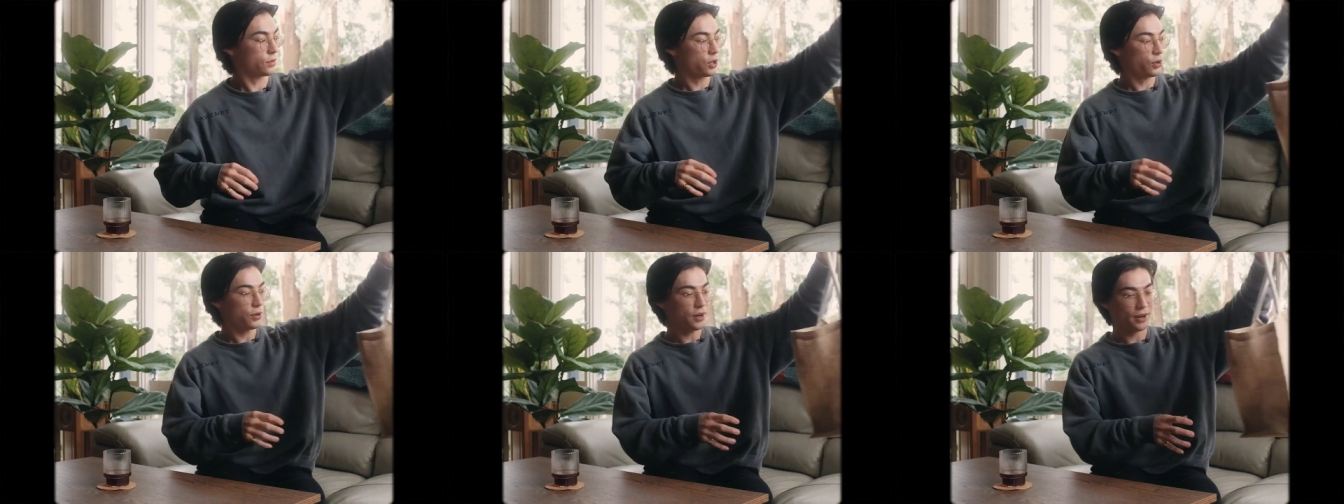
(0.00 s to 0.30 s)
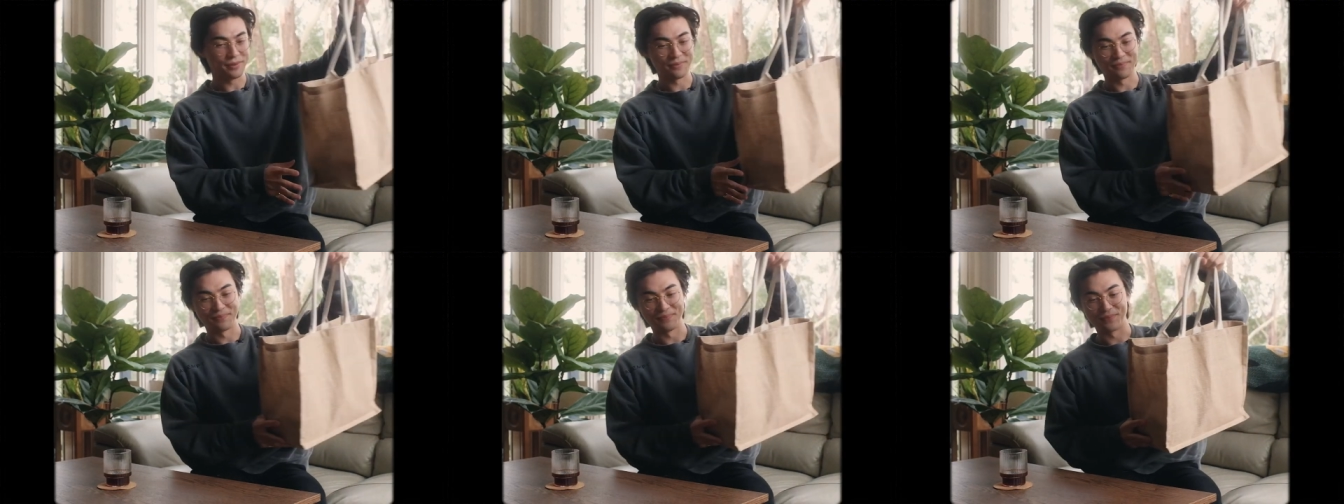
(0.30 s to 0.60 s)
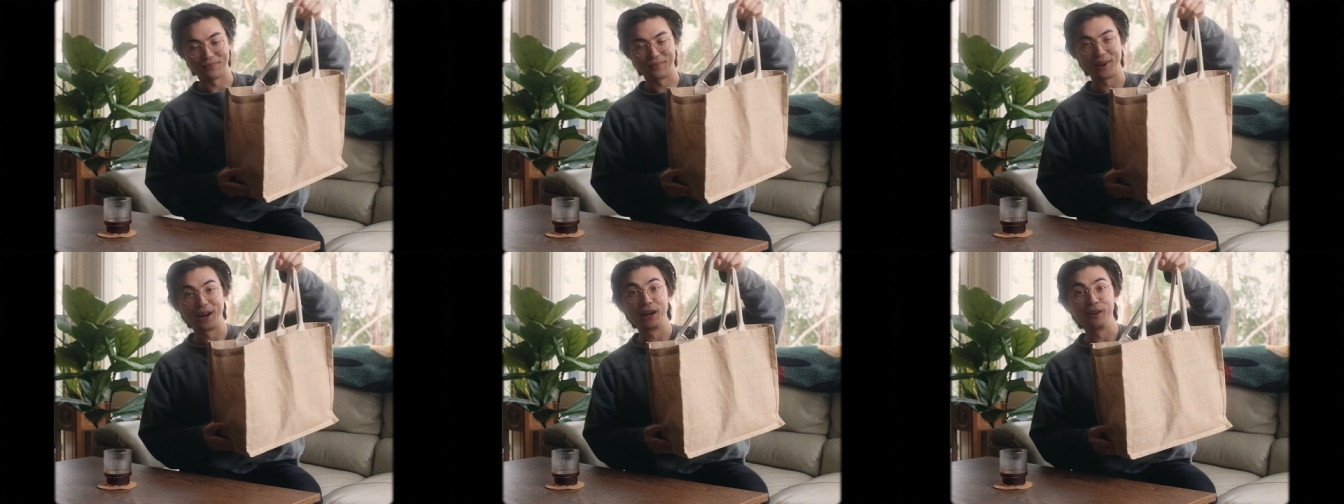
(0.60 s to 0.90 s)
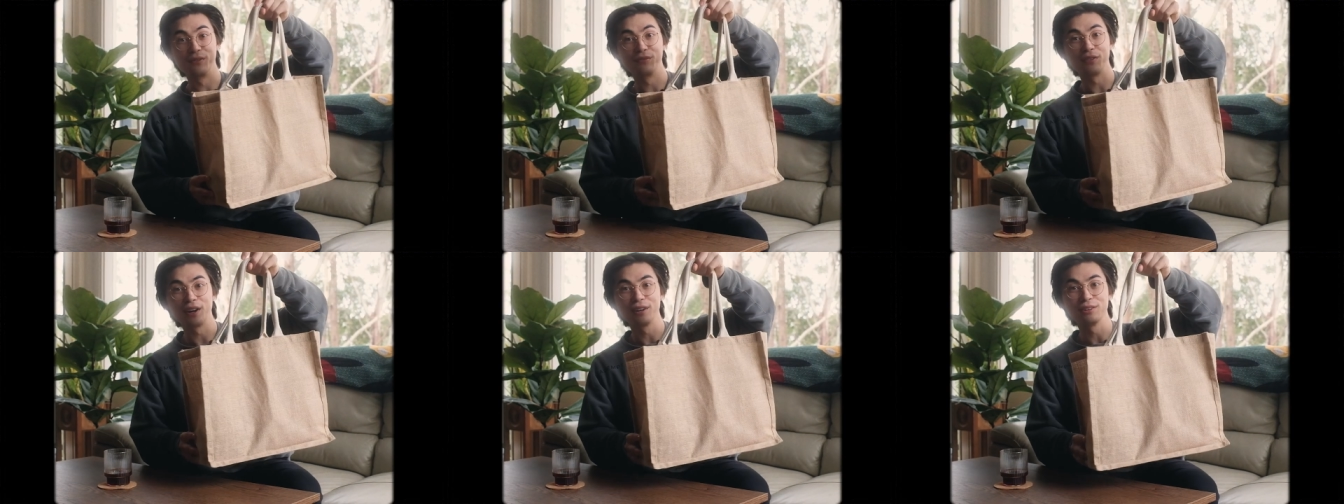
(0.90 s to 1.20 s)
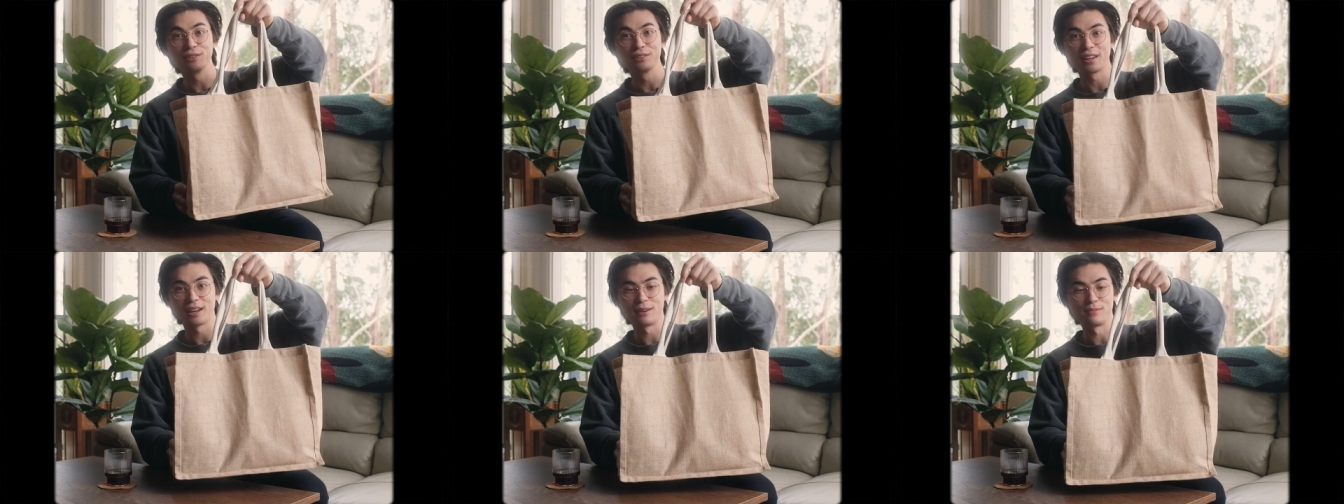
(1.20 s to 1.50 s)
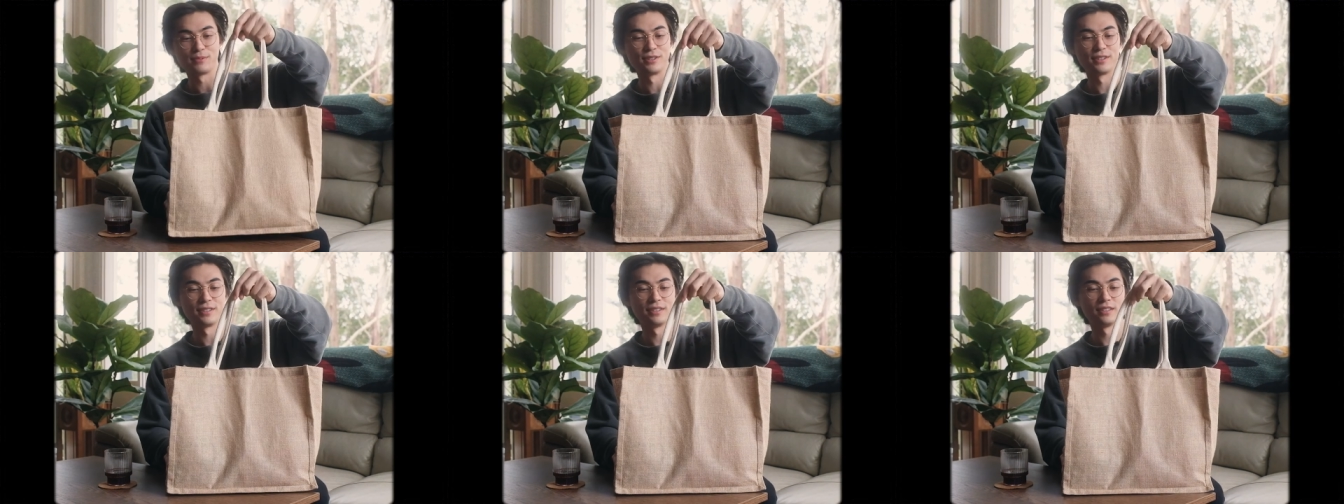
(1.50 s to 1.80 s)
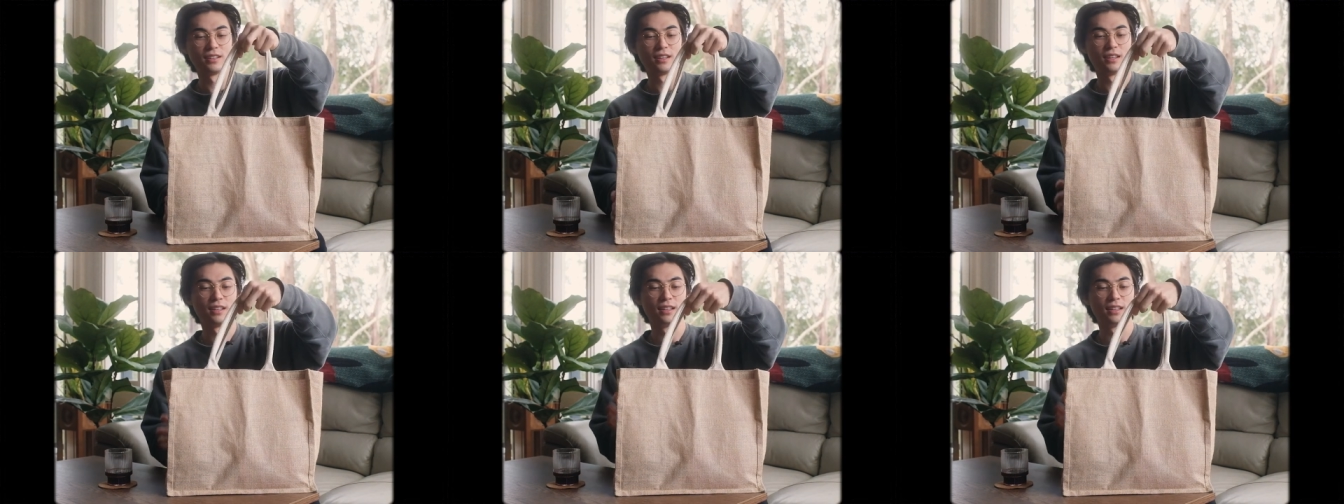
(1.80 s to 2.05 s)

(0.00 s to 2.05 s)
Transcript: Okay, my final camera